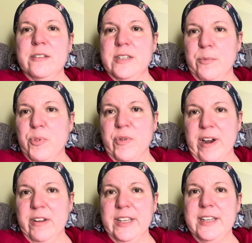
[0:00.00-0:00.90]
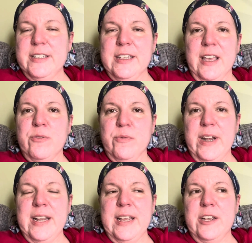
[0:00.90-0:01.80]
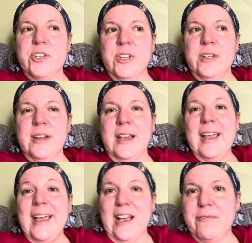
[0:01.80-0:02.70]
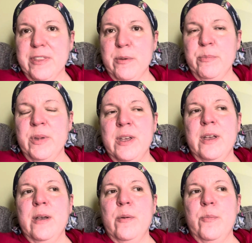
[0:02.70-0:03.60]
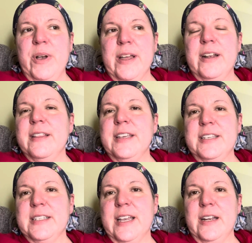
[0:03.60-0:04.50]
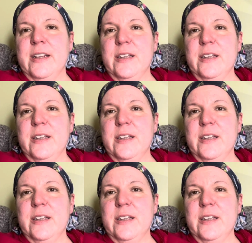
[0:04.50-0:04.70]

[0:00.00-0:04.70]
temporarily to get through radiation, I have them. But they said